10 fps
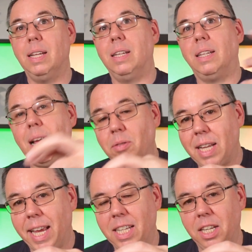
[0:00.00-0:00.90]
sounds
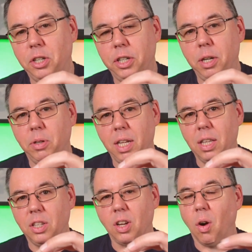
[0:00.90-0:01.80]
like he's introducing
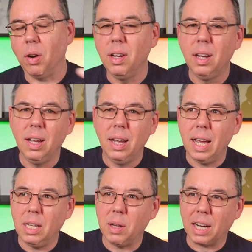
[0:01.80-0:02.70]
the song,
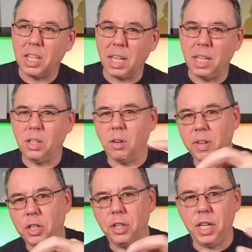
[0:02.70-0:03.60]
he's actually sort of
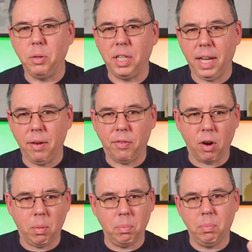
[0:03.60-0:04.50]
introducing it
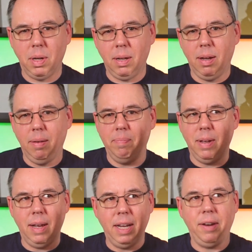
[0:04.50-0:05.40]
from
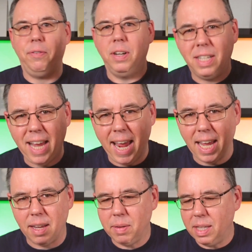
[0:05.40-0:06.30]
a different
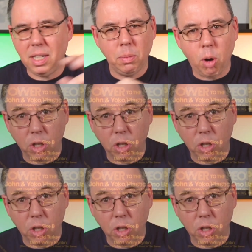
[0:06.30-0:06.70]
take. This is more